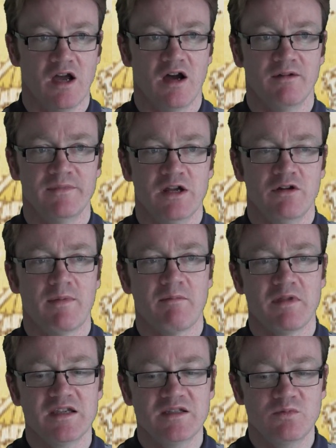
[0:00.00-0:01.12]
Um,
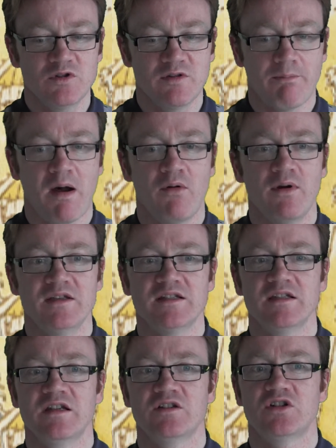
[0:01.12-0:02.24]
remember, this was a poet
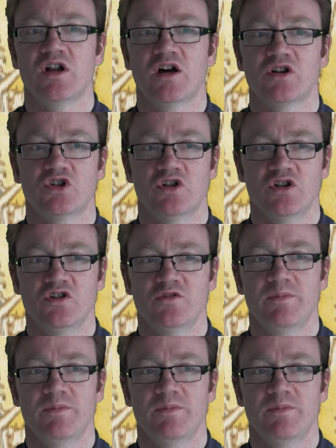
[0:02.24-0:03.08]
in the introduction who's